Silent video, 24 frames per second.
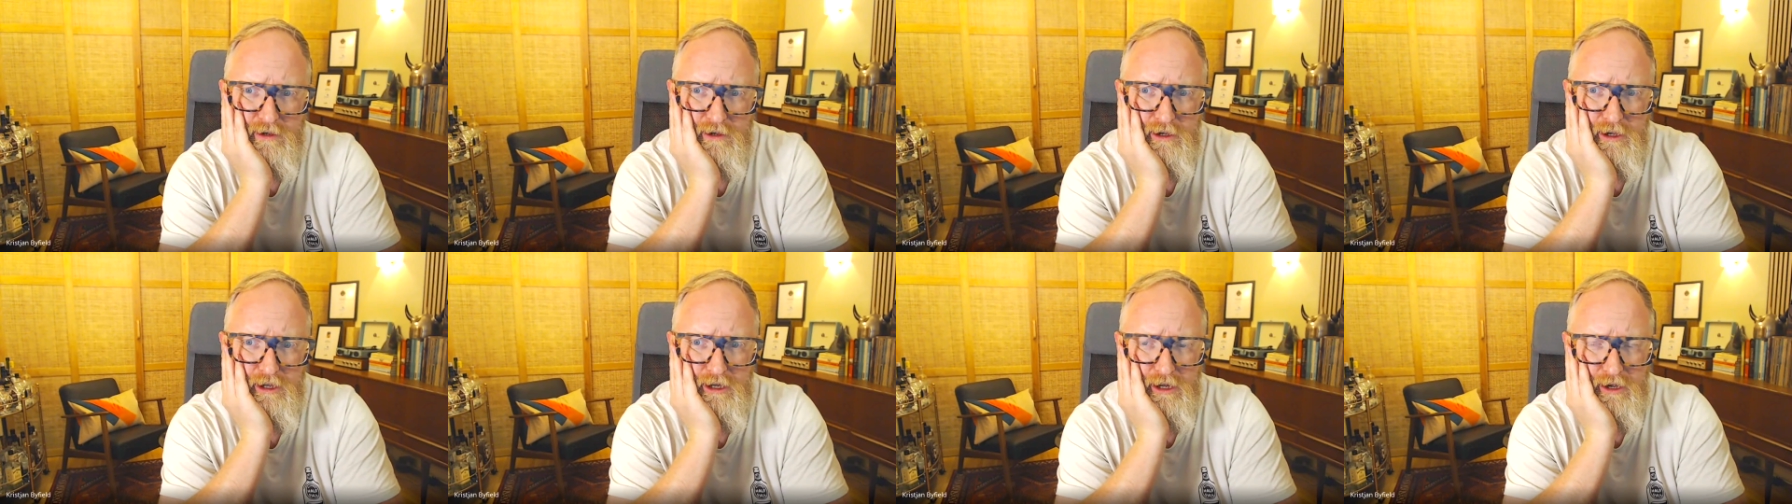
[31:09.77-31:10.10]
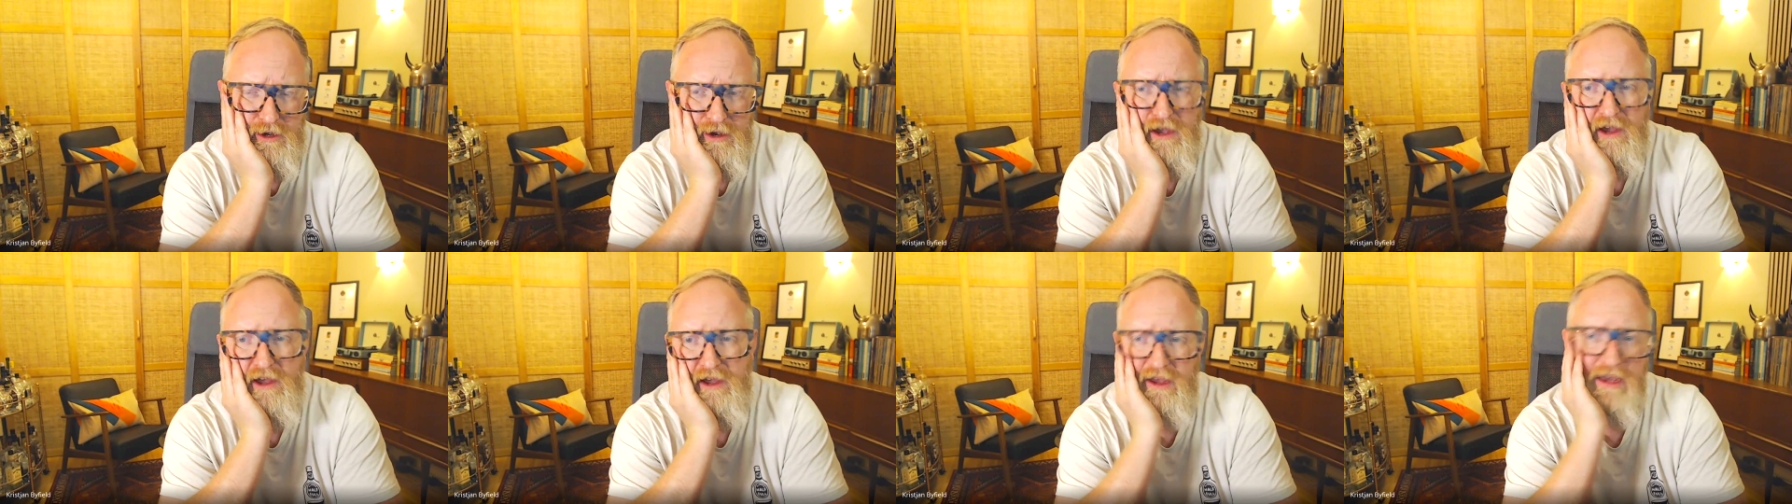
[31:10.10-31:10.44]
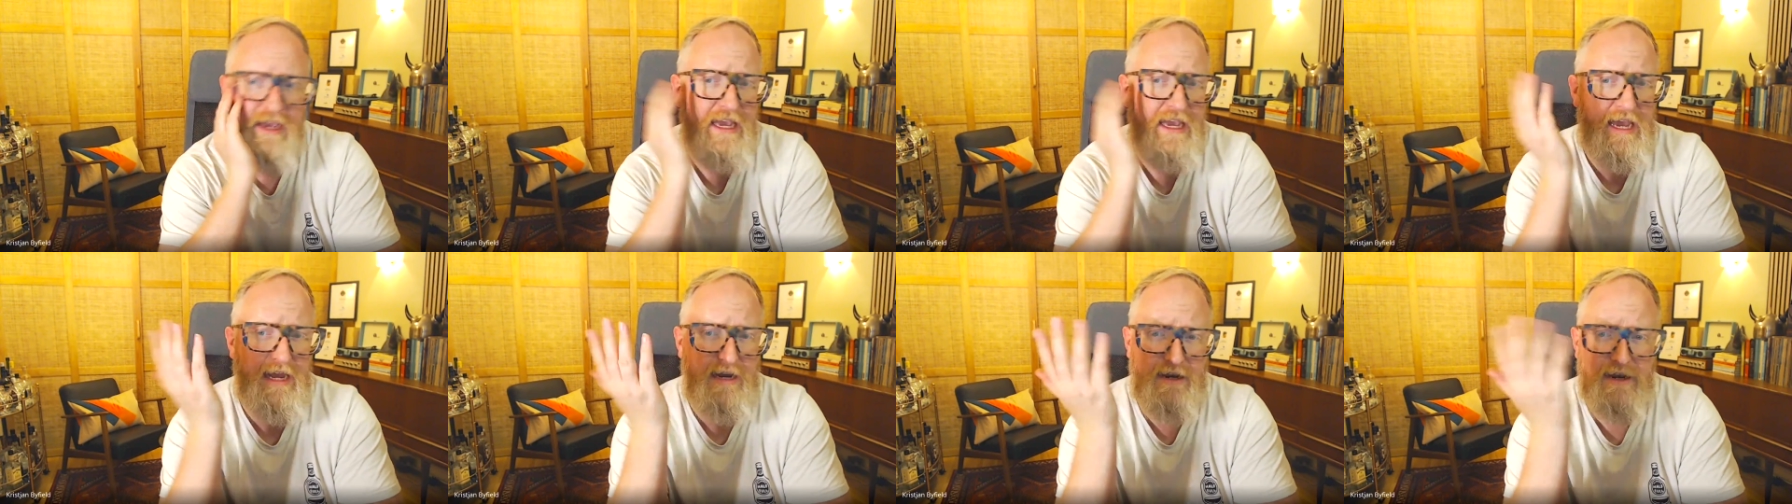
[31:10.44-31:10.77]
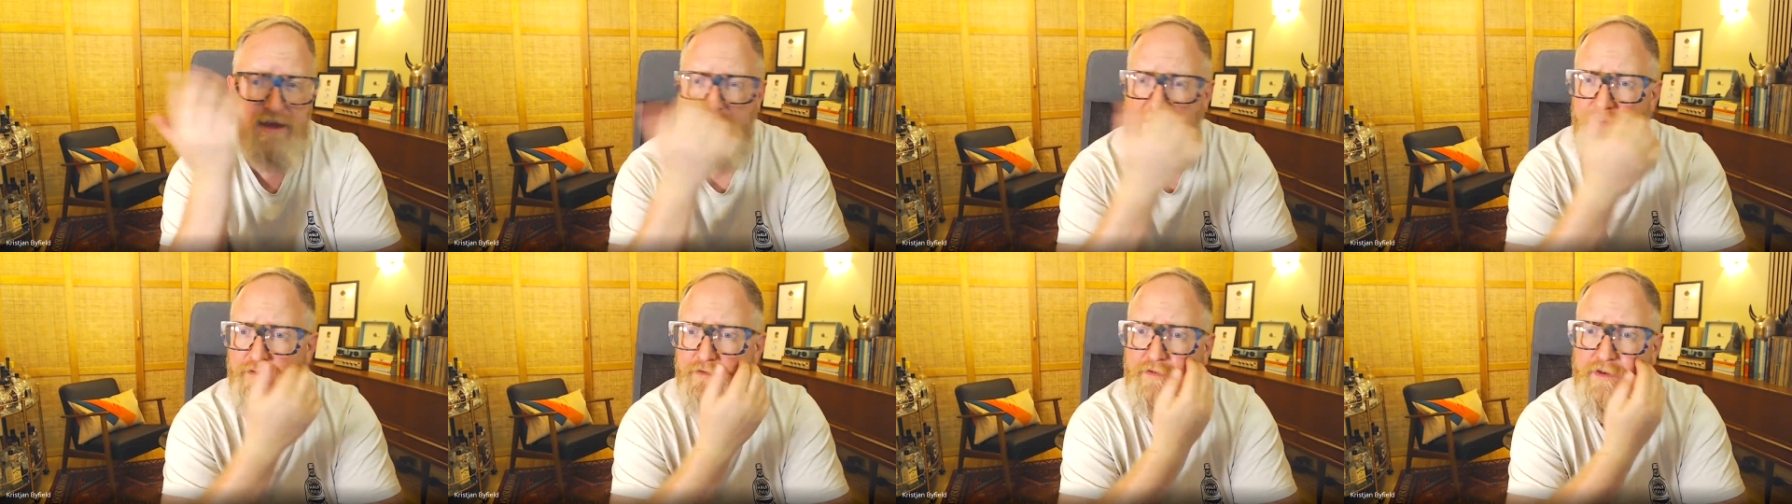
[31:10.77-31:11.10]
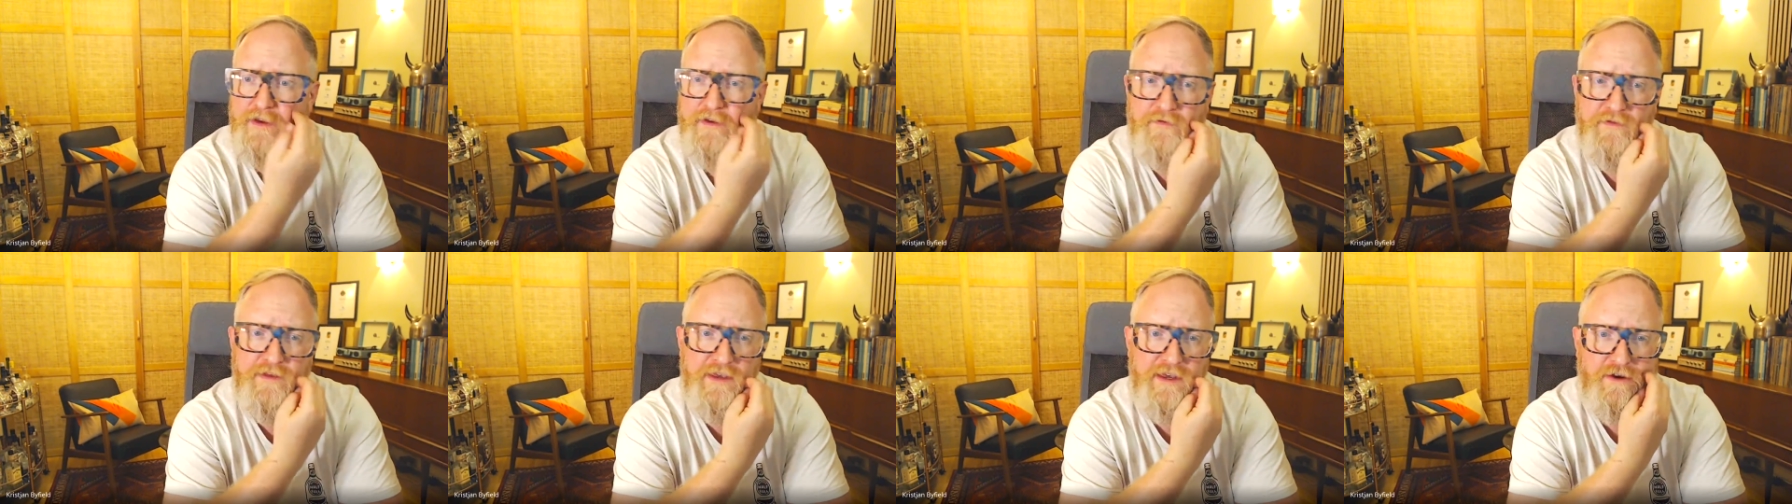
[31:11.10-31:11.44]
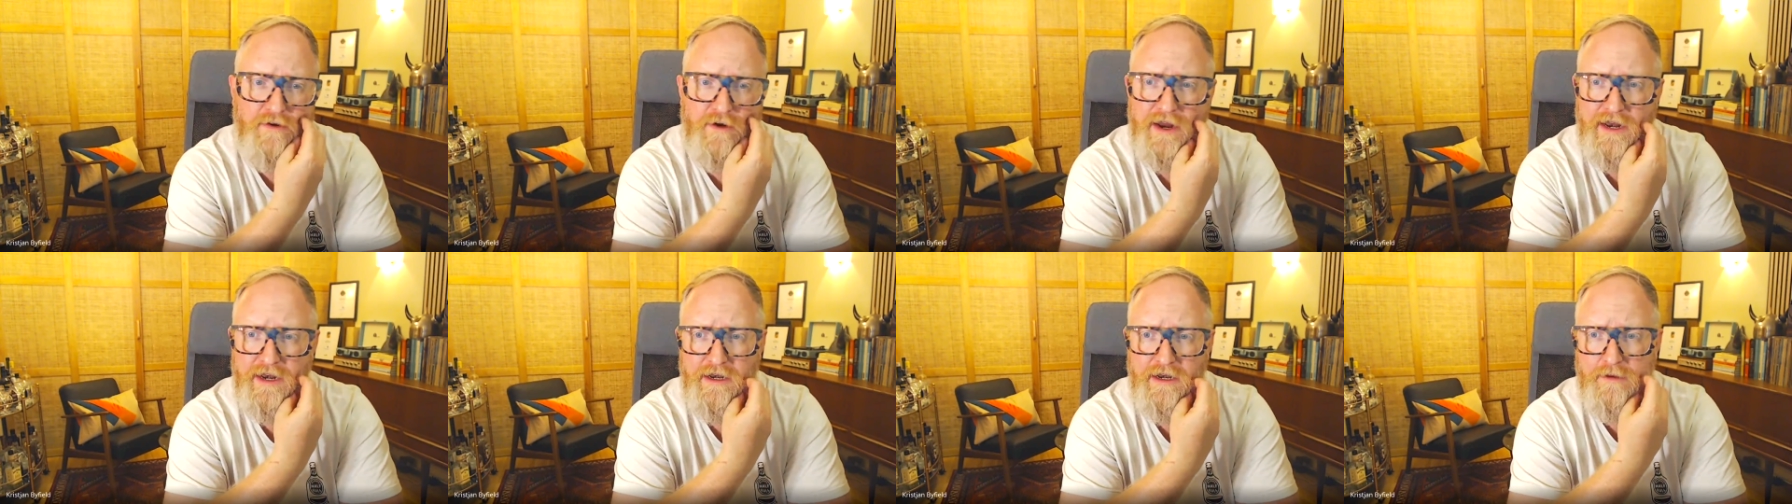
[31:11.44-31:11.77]
you know, again, at 50
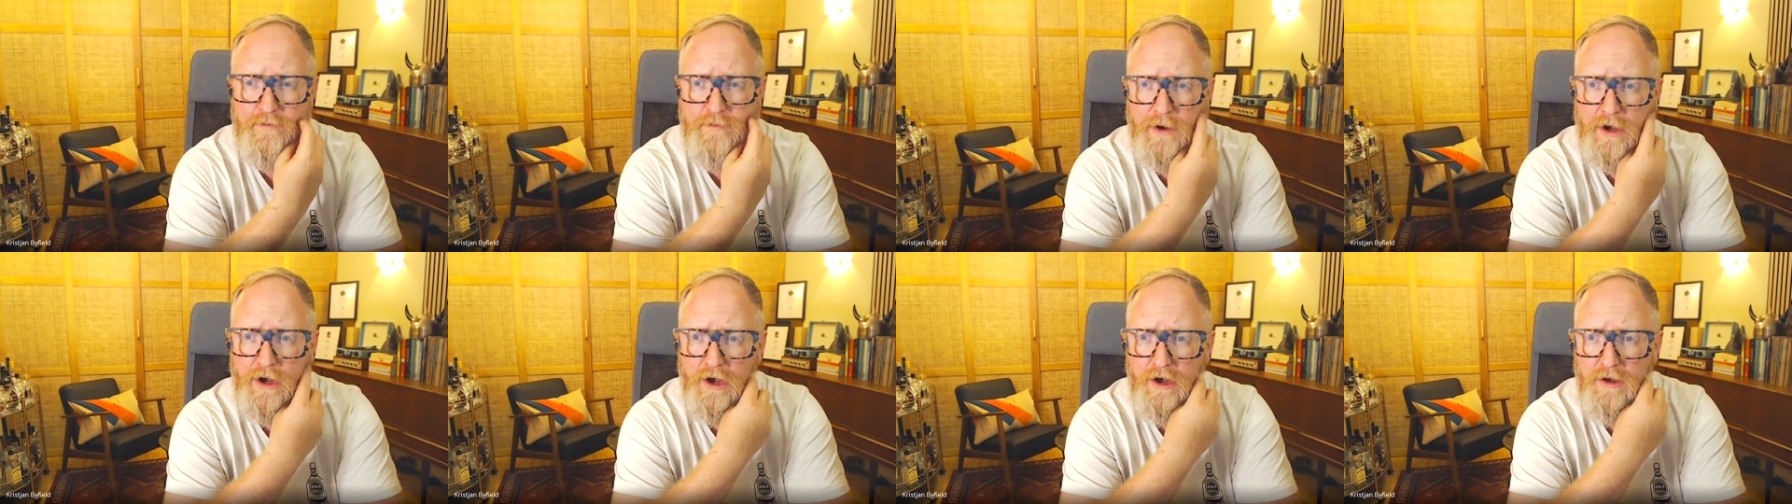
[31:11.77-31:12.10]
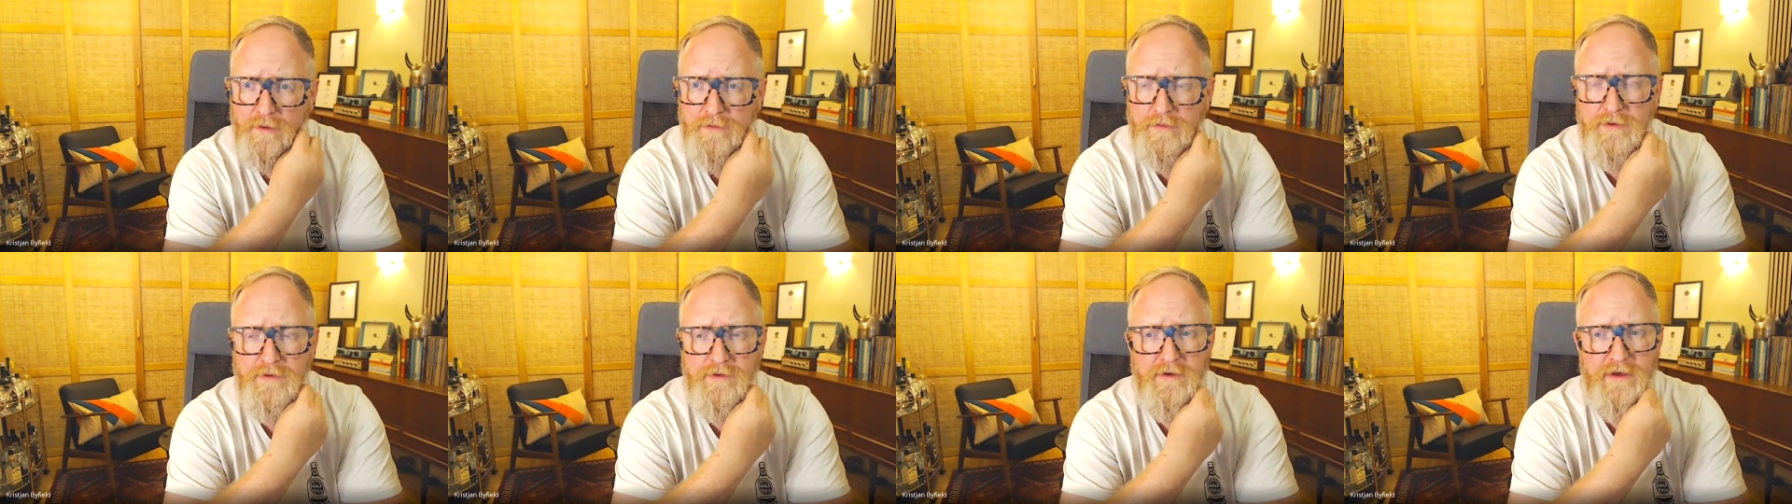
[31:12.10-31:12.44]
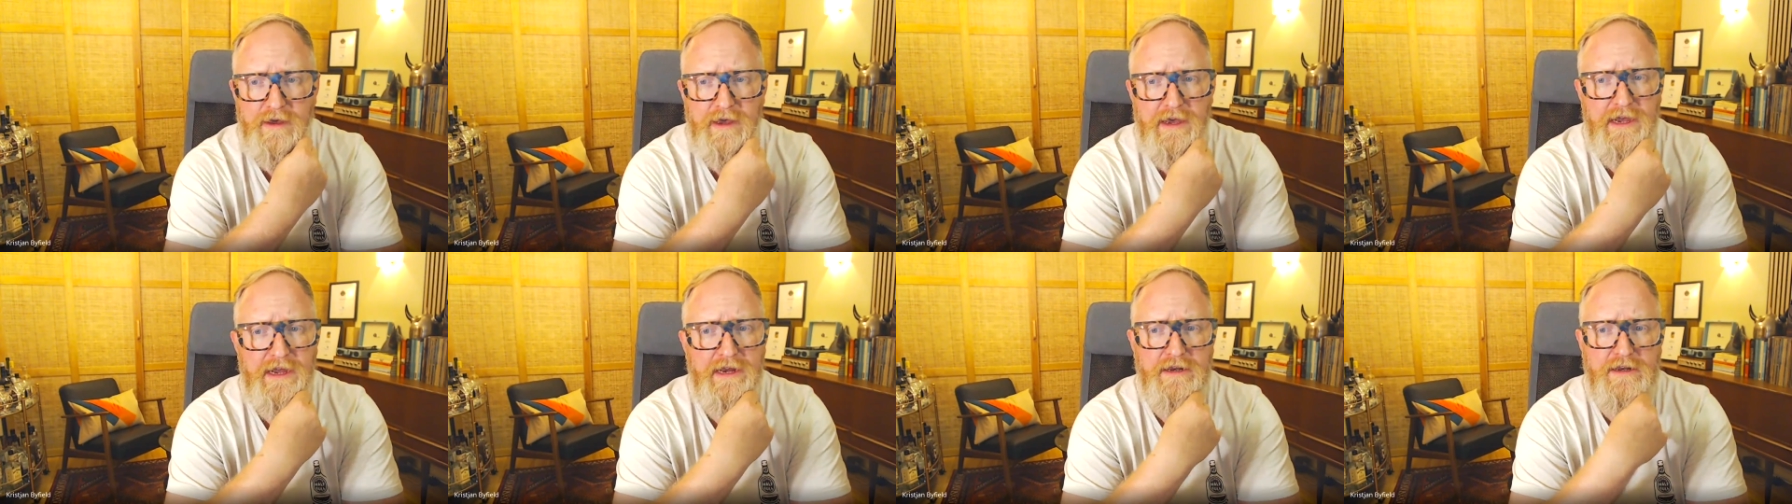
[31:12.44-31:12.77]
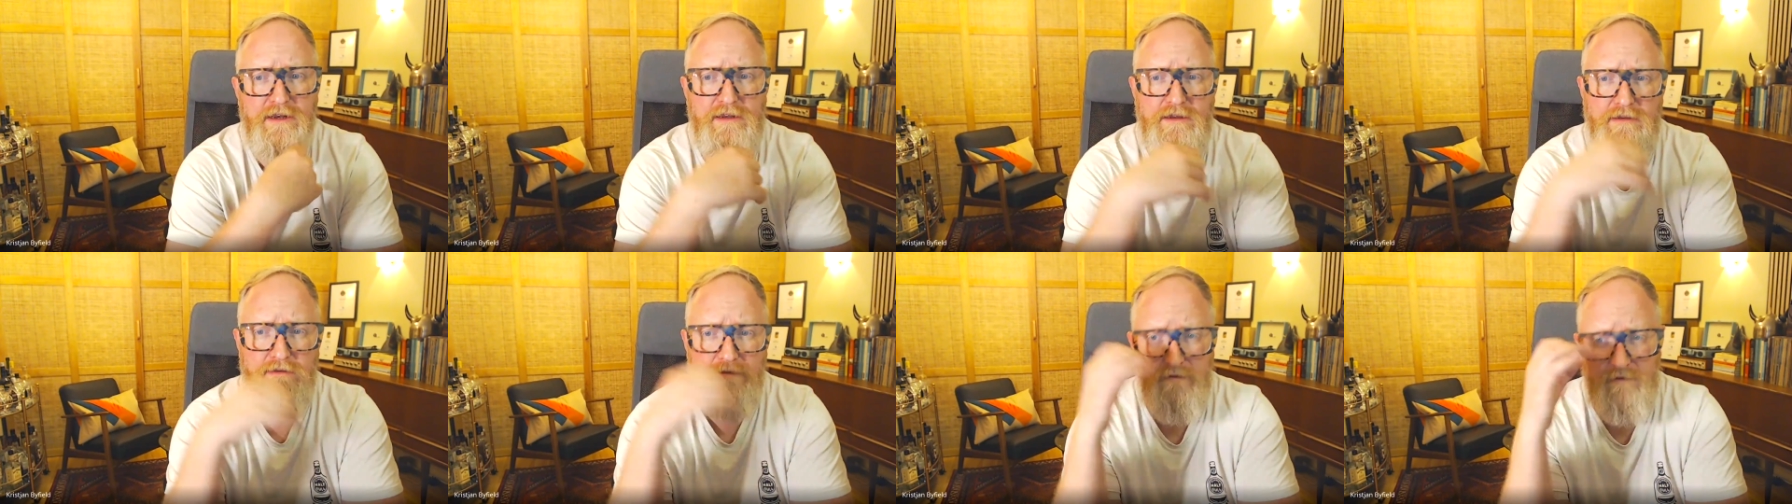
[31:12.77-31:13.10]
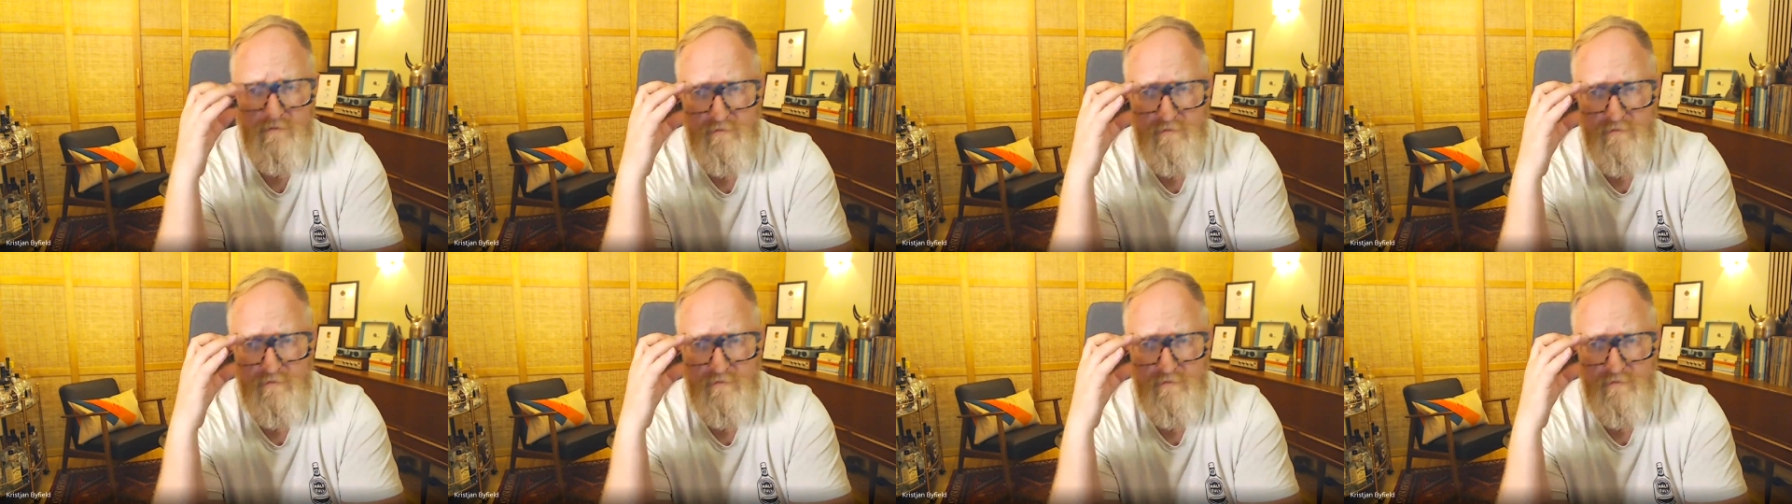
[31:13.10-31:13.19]
grand a pop and